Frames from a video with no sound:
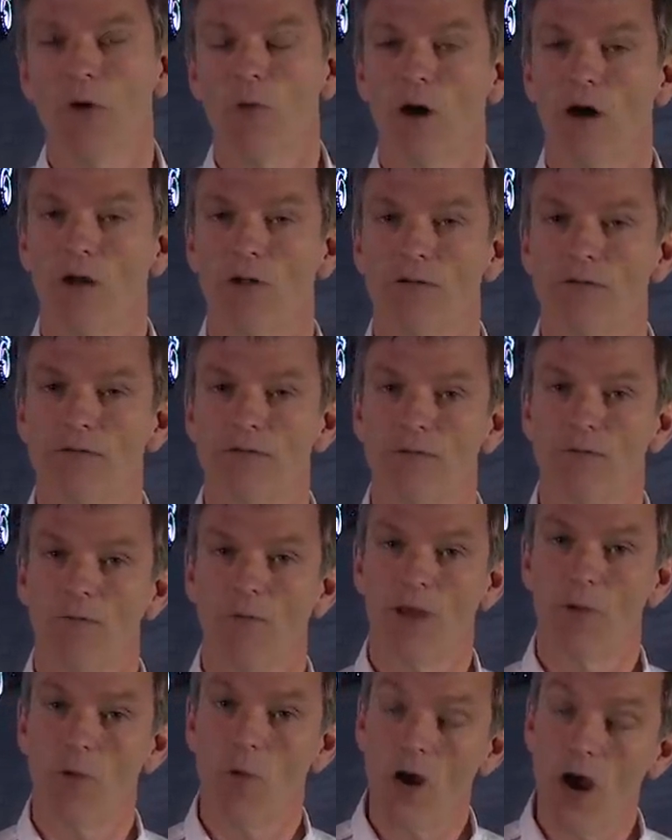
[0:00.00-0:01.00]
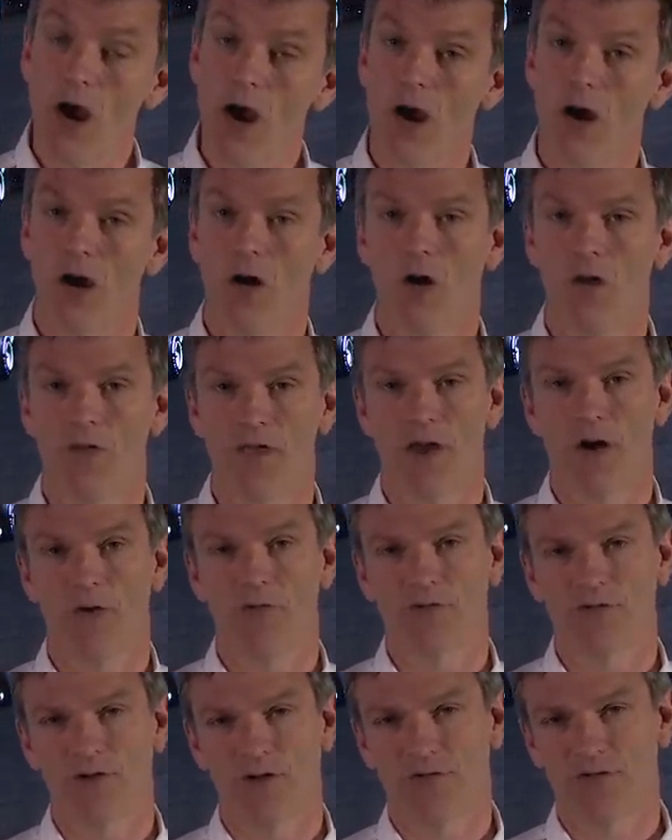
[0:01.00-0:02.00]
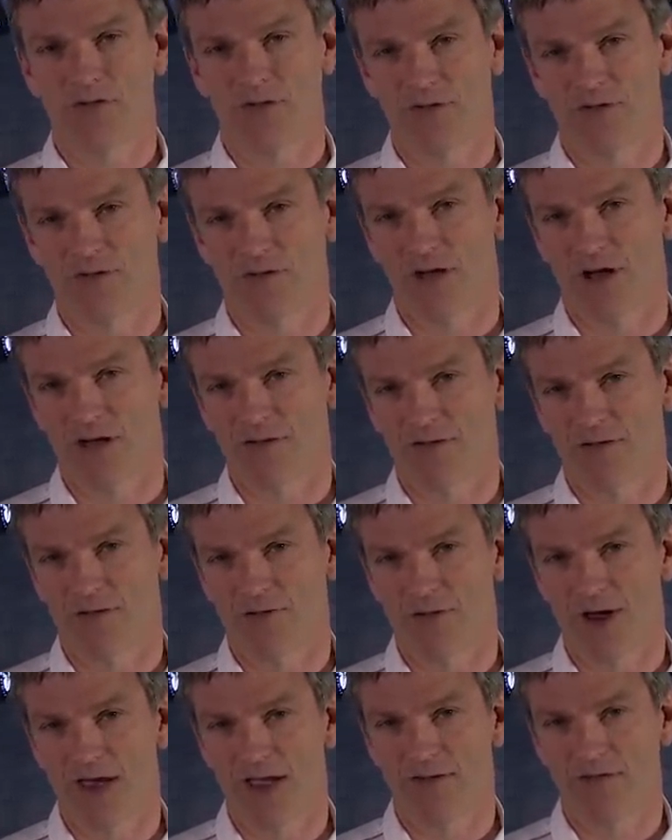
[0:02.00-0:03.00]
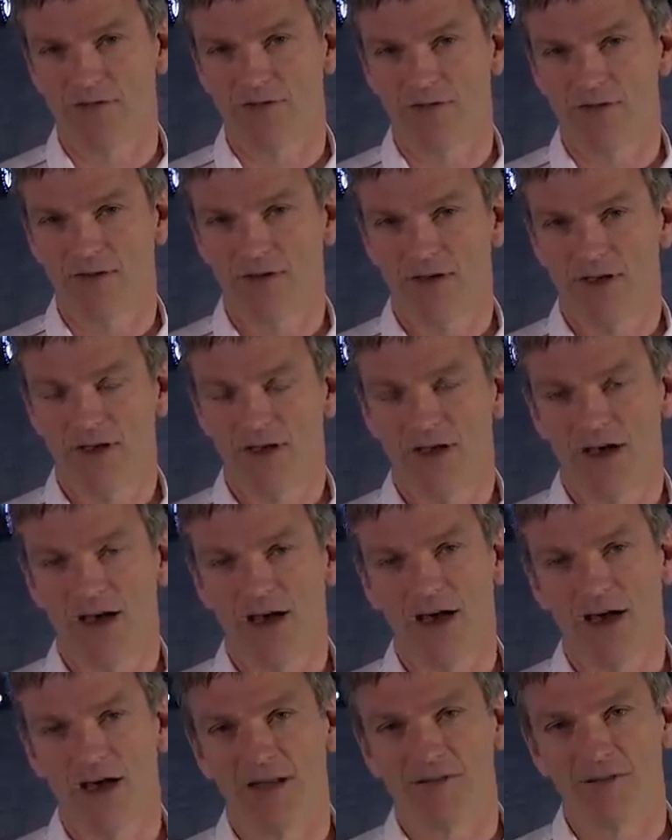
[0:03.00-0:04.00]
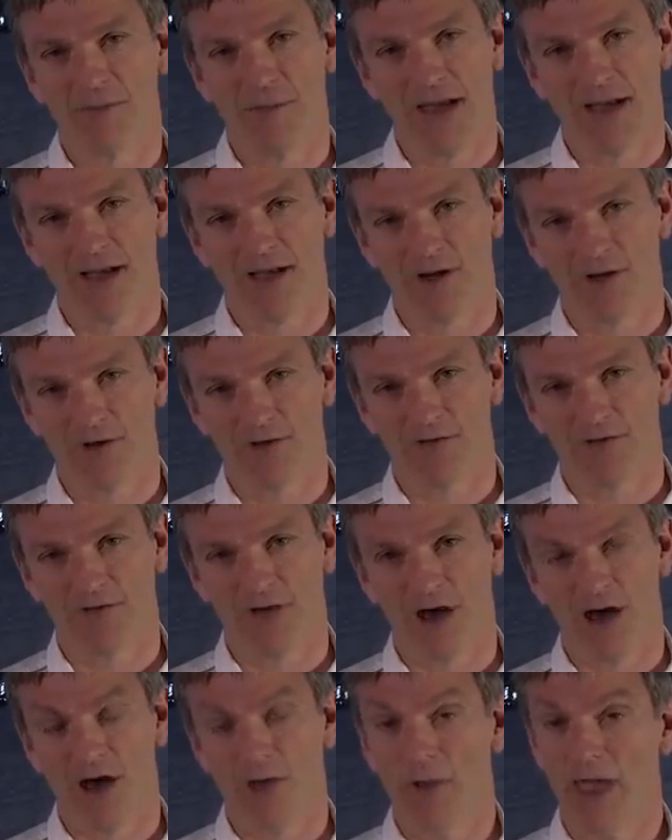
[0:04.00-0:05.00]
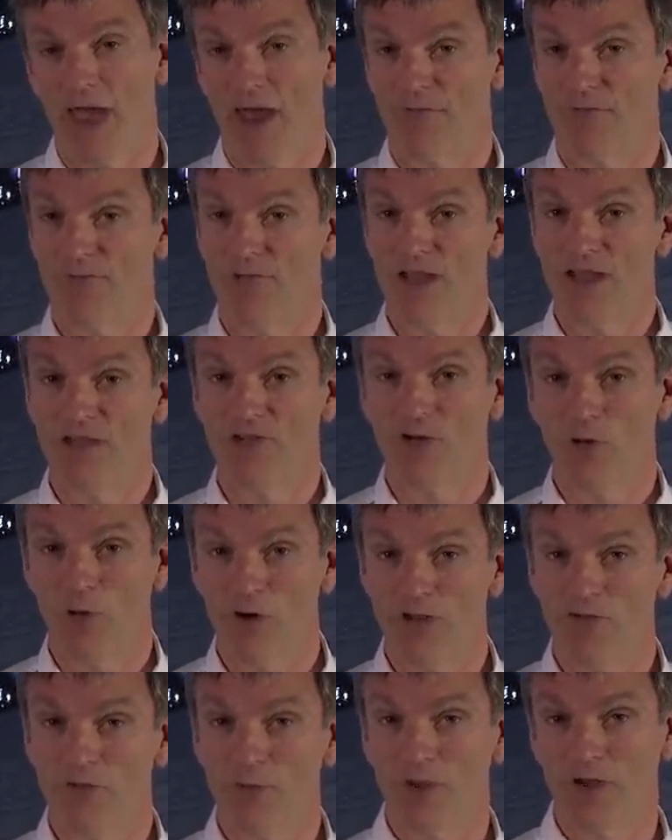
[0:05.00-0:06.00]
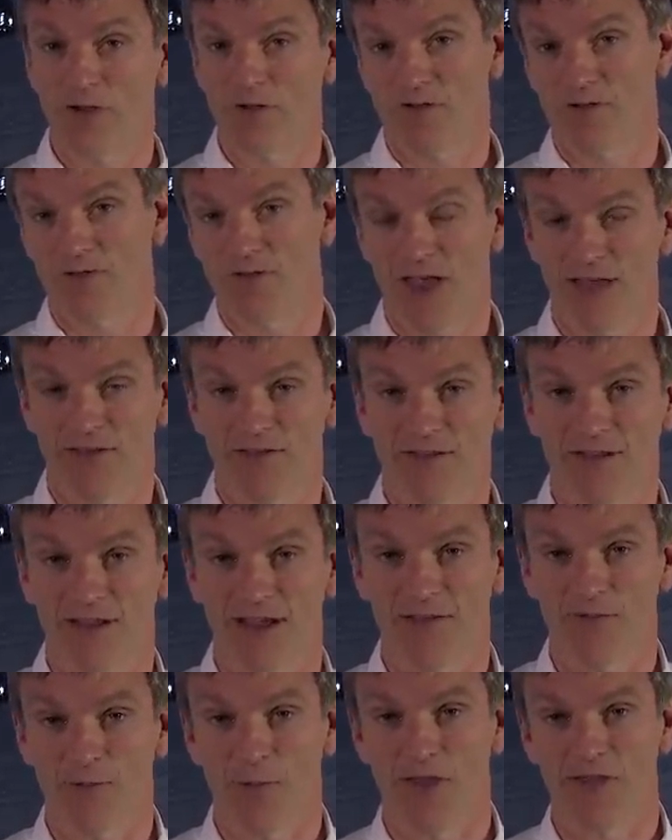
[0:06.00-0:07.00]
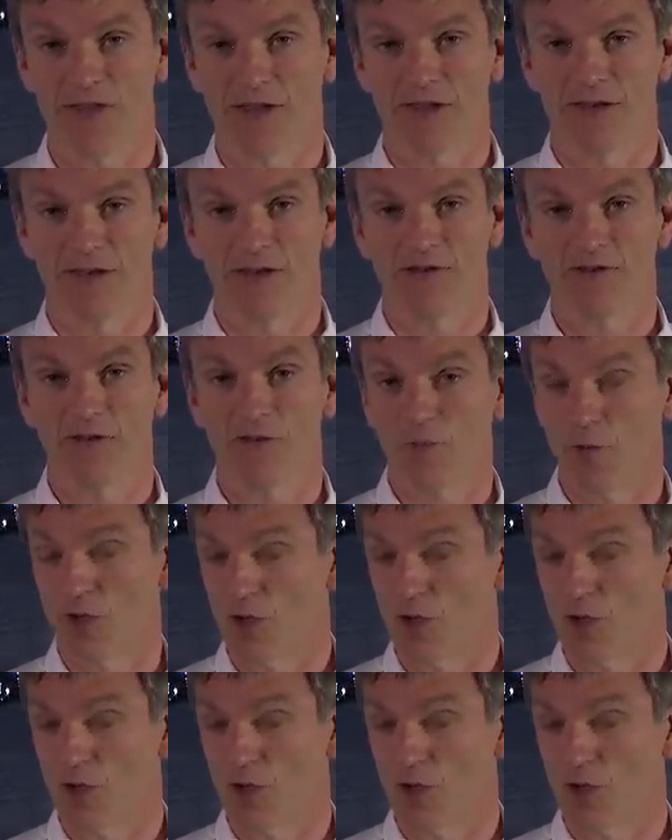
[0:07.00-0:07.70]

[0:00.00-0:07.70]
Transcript: Well, we were on the UltraSofts at the start of the race to make a good start. We had a free choice because of yesterday's weather conditions.